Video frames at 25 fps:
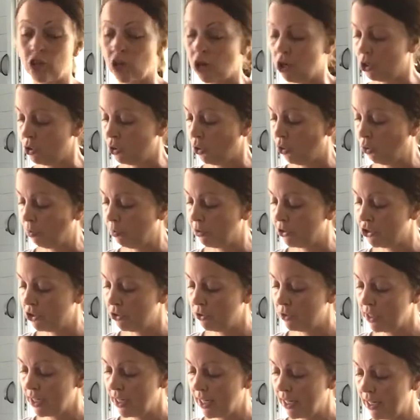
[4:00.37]
charcoal, but
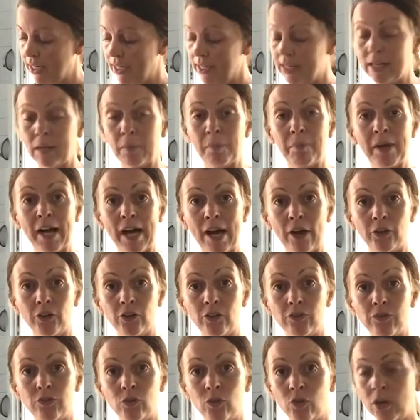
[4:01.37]
you can get it in a
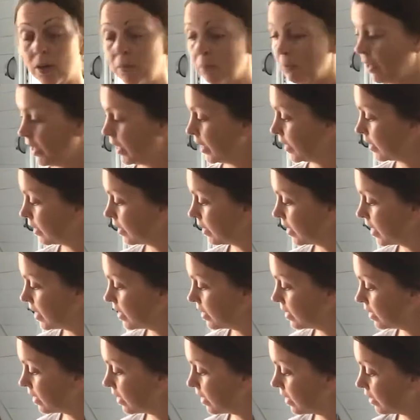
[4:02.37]
powder form like
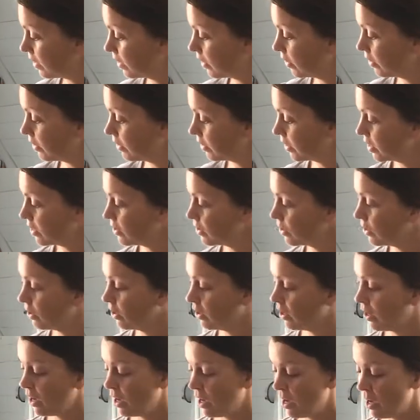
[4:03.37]
these here. These
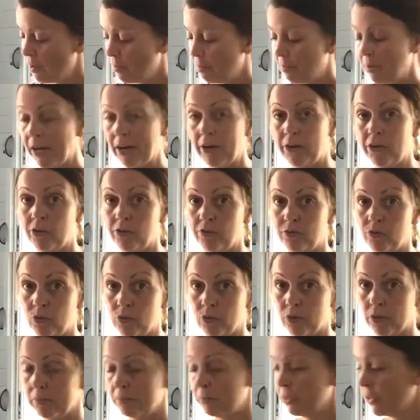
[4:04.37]
are powder
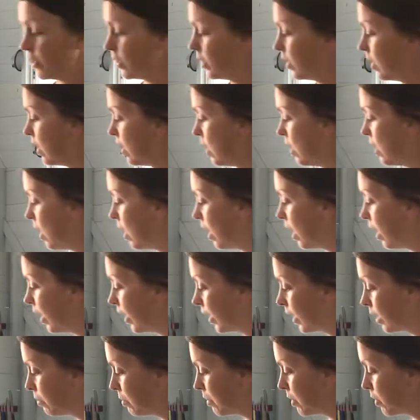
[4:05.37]
forms.
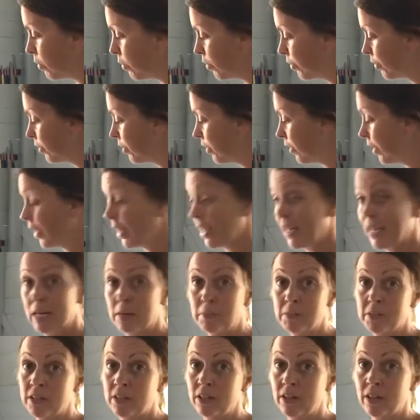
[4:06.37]
It can be ordered on
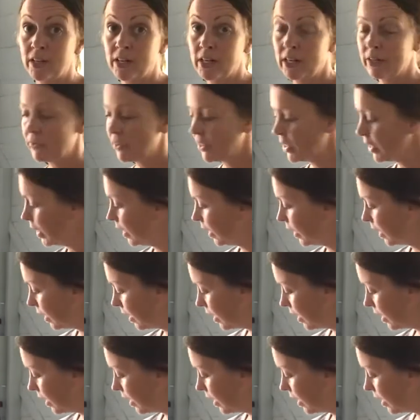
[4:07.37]
Amazon. I've seen